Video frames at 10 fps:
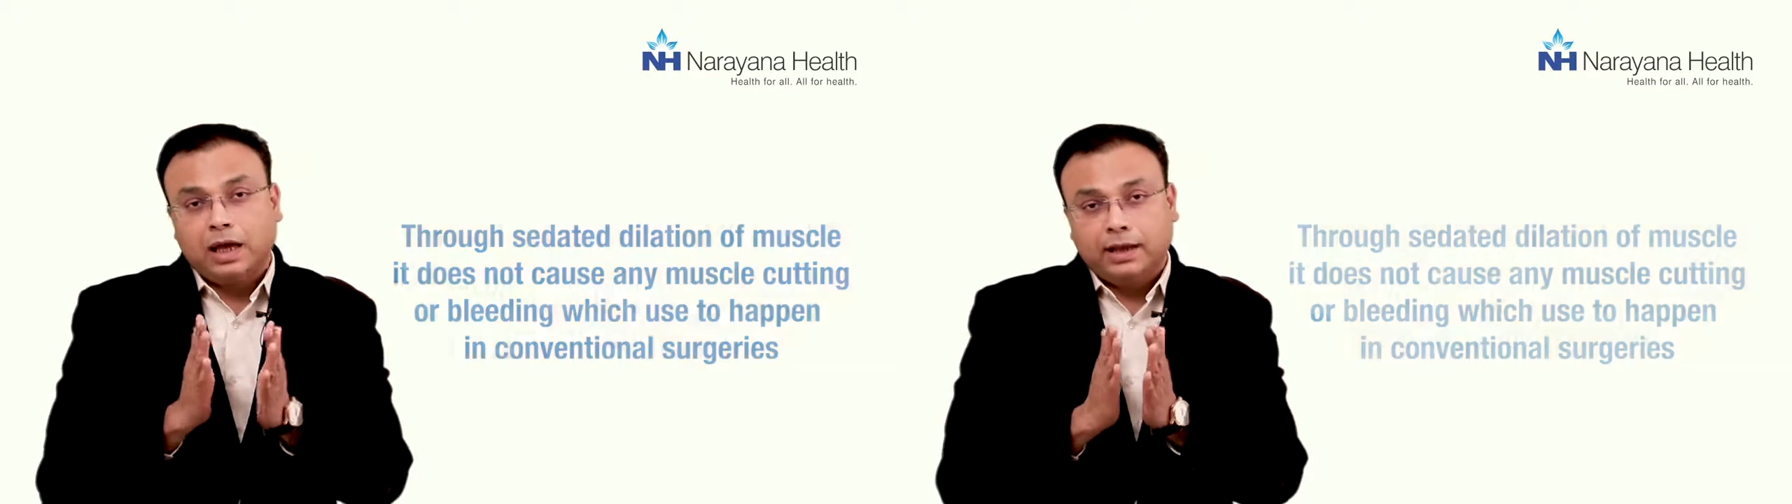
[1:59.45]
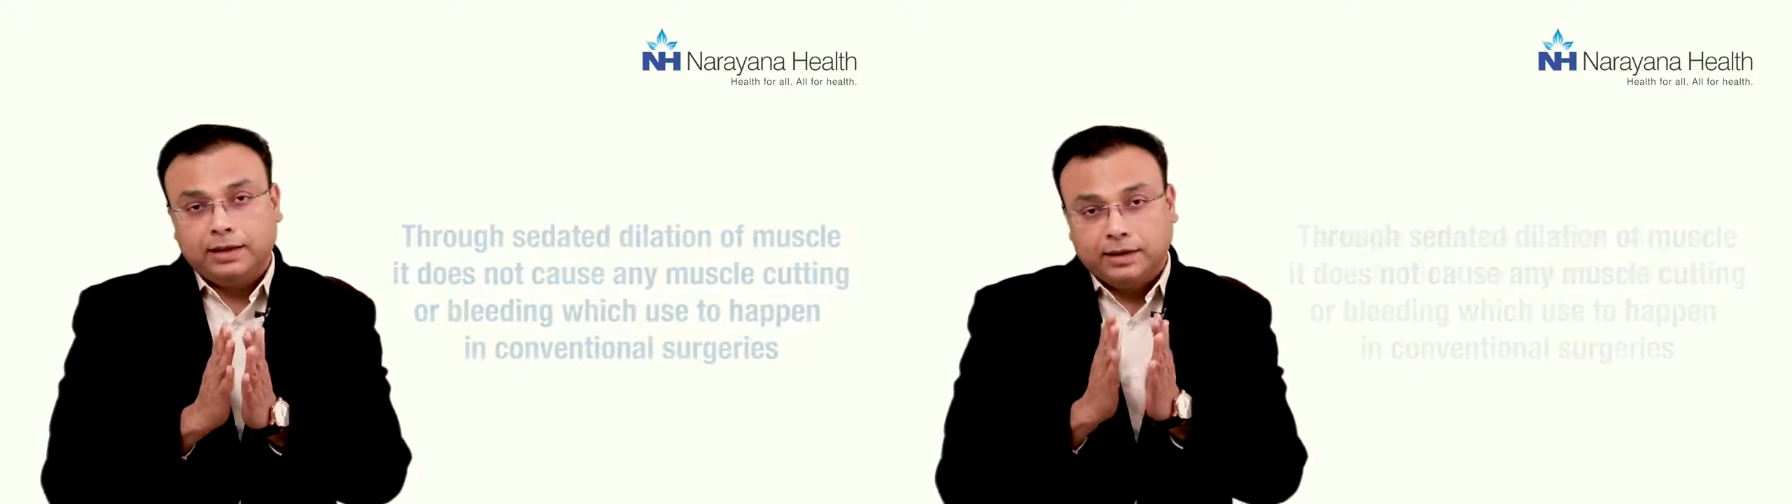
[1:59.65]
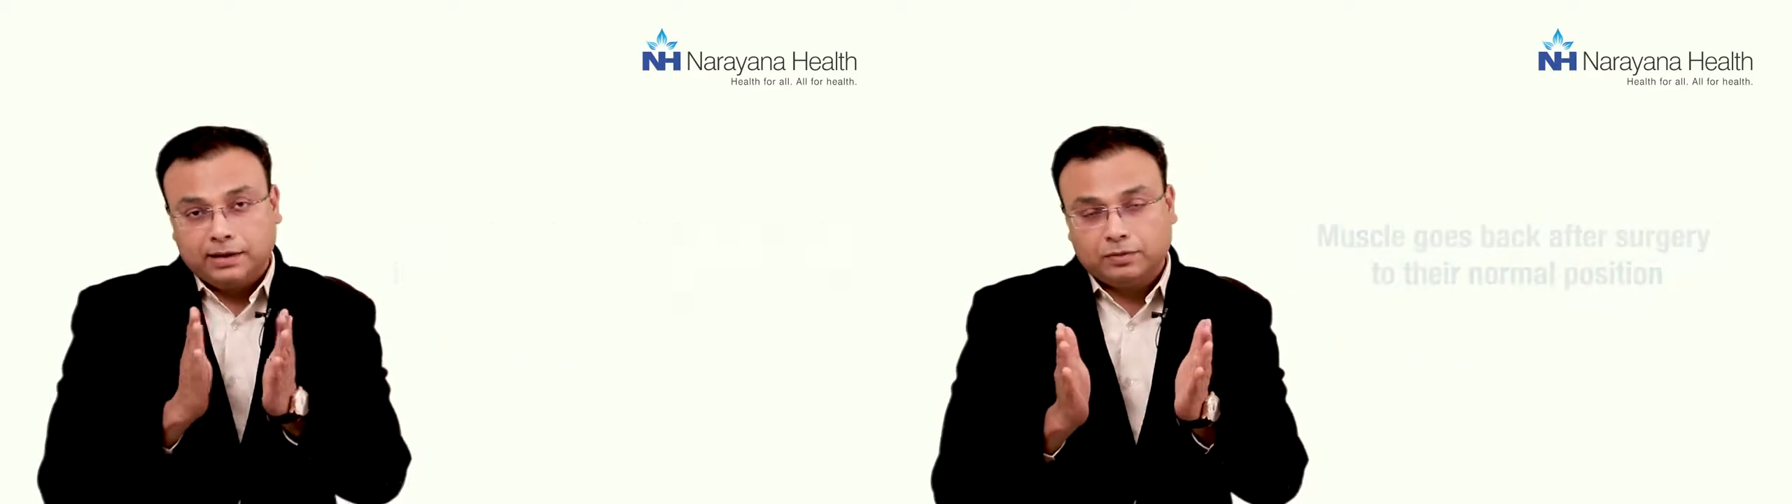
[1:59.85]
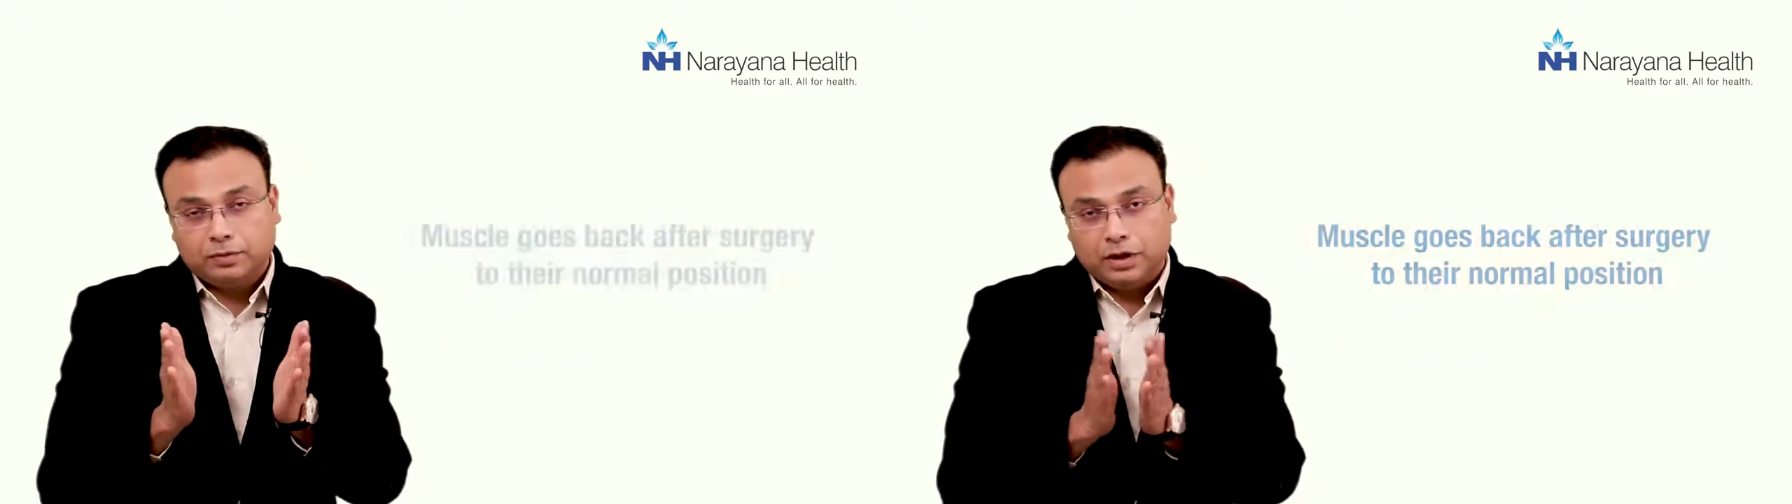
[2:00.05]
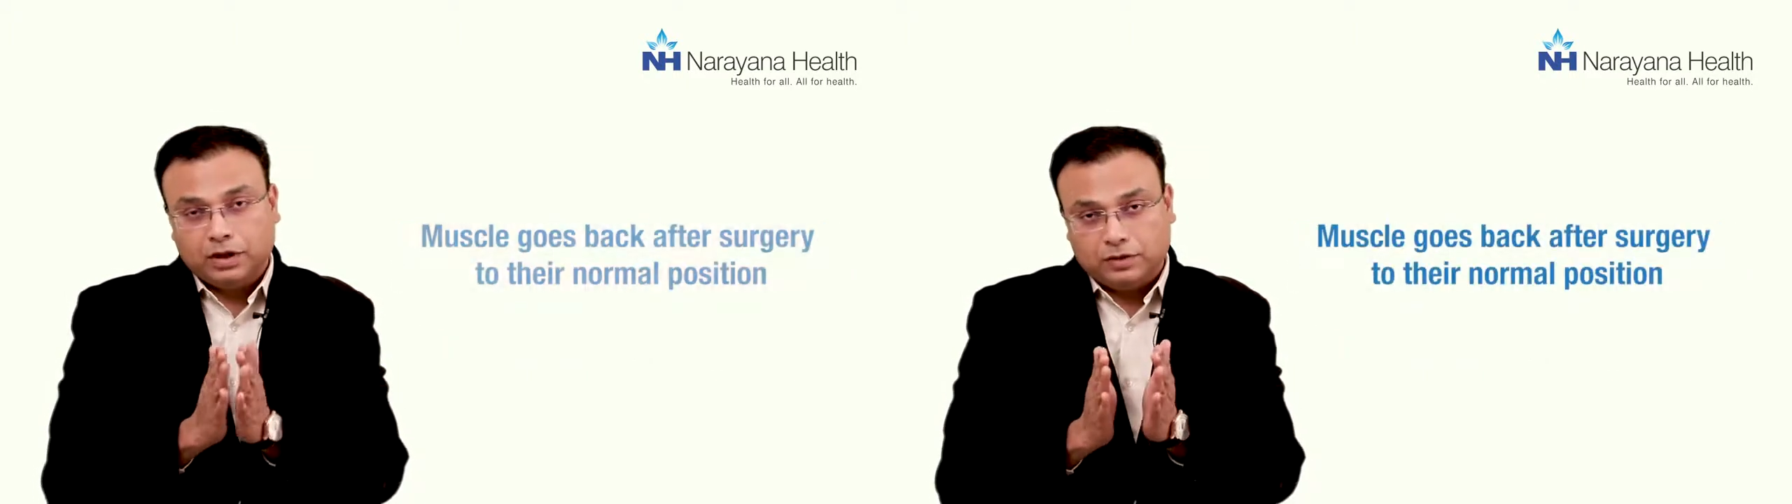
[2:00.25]
And this
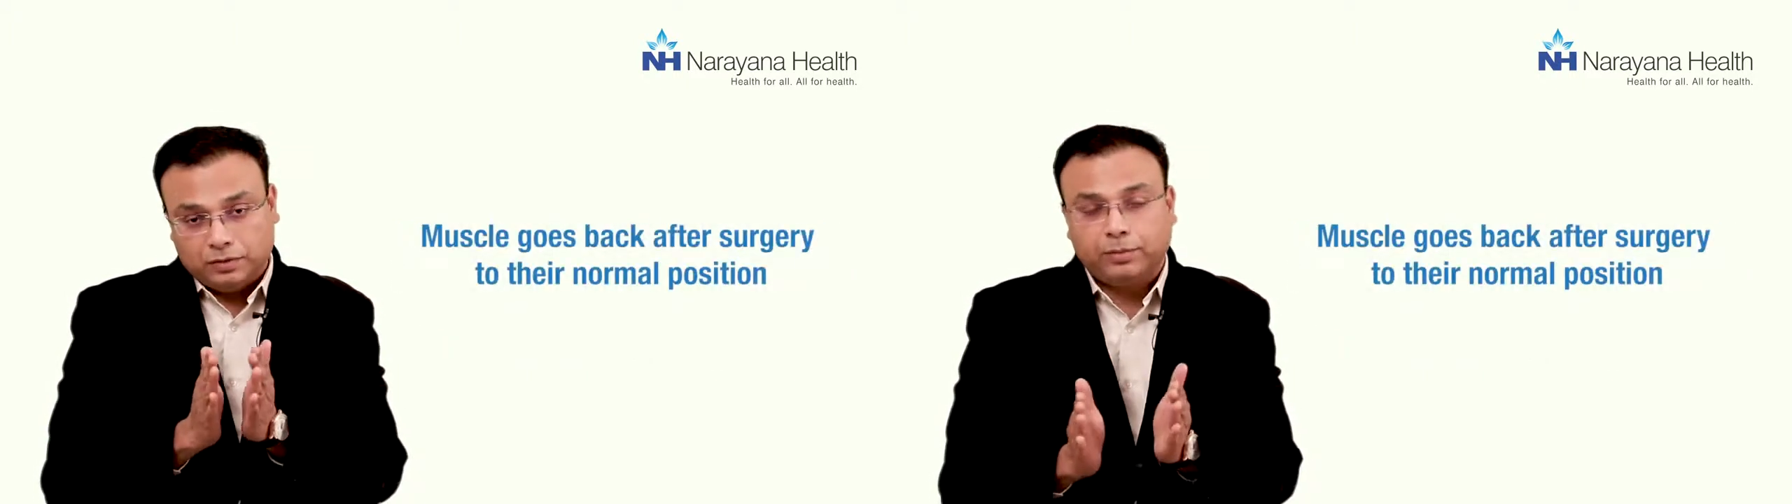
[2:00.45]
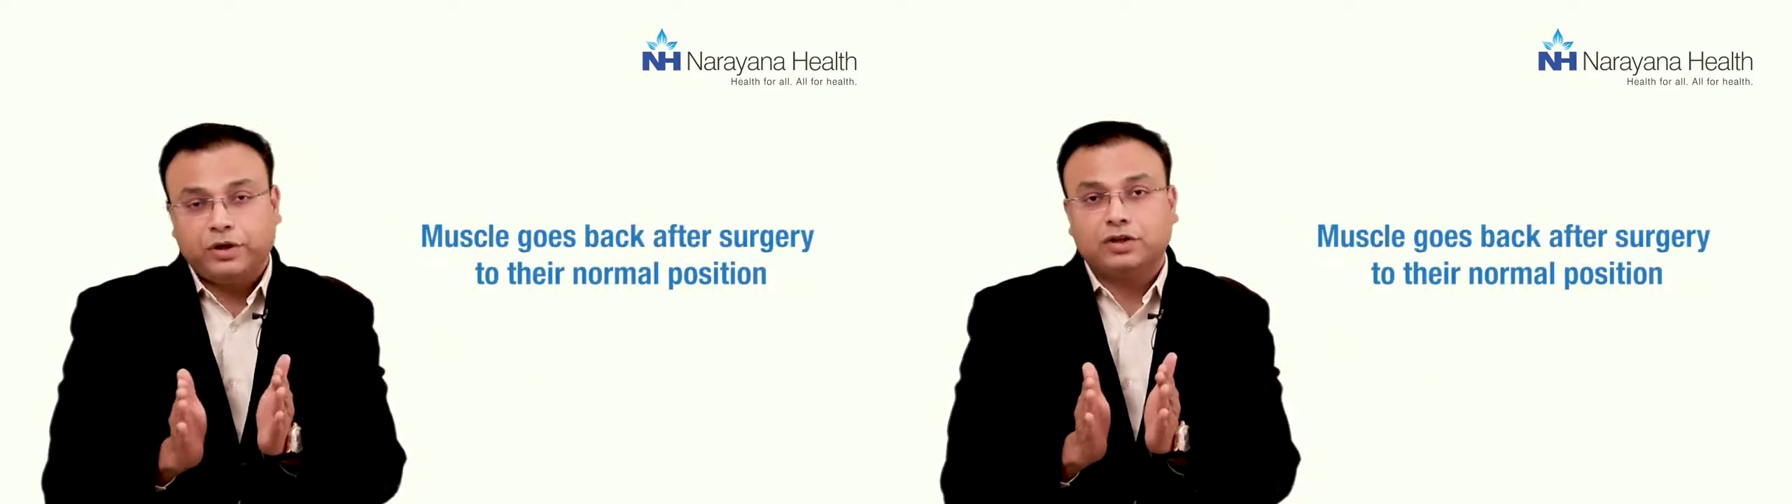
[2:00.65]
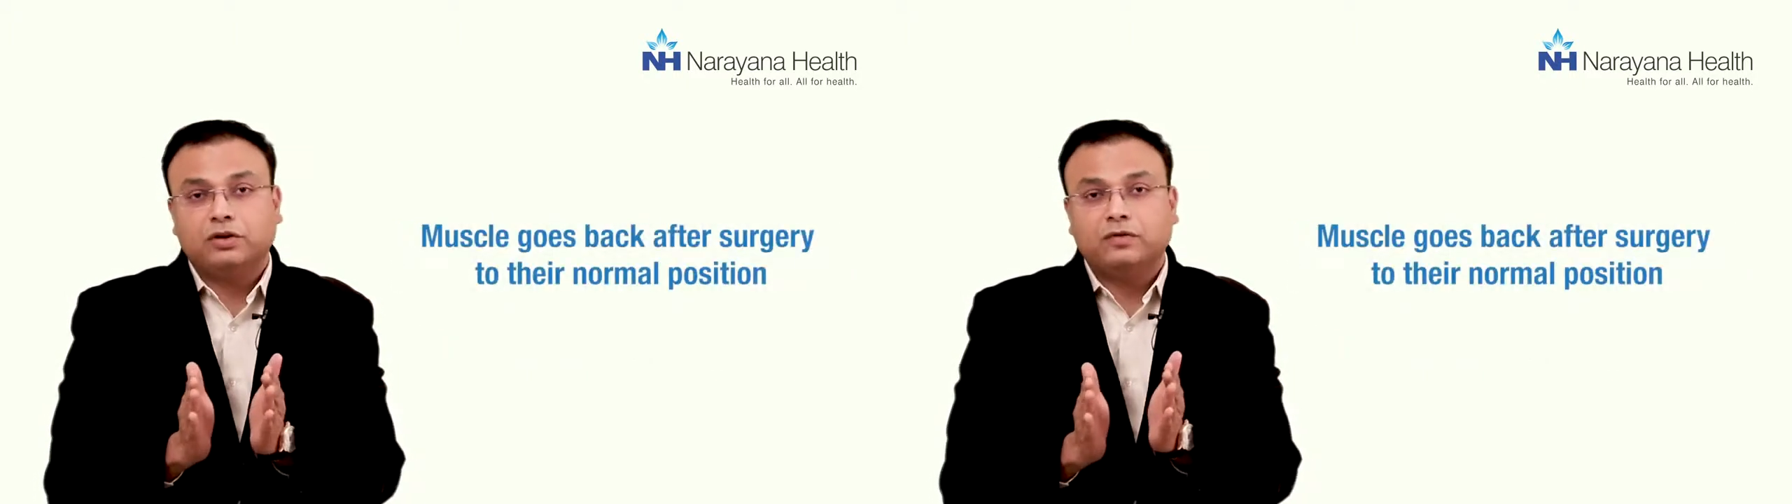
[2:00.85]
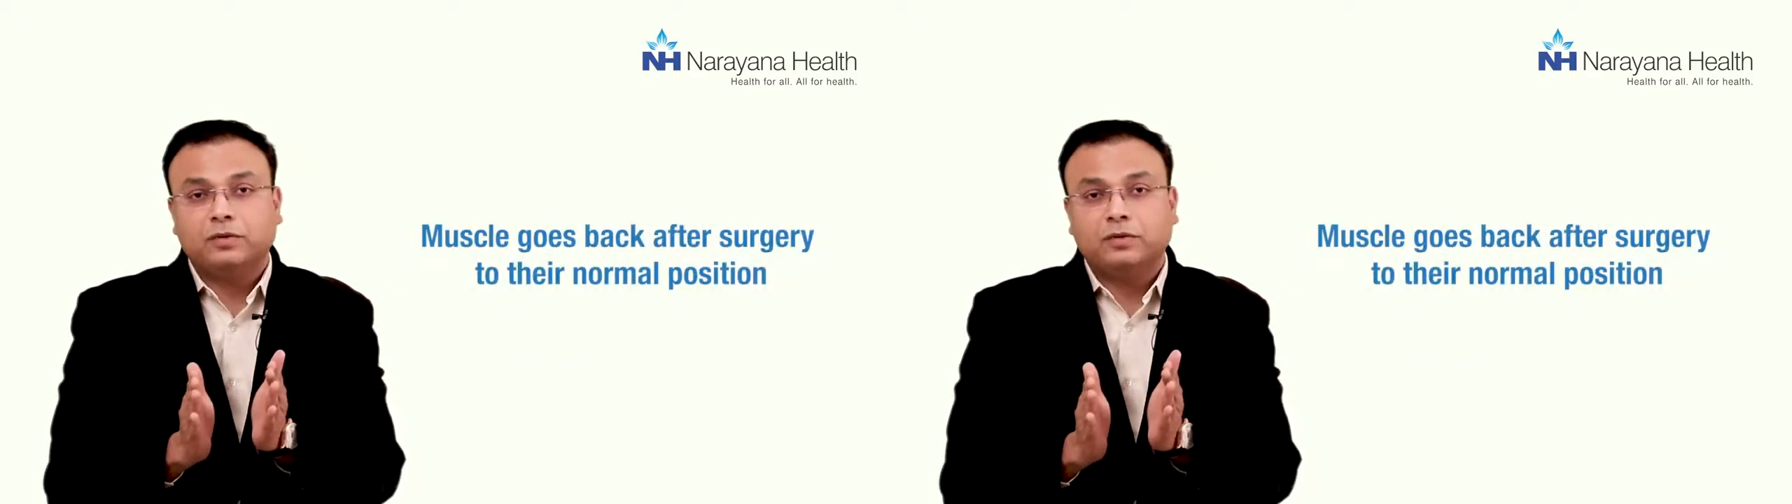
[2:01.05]
is suppression of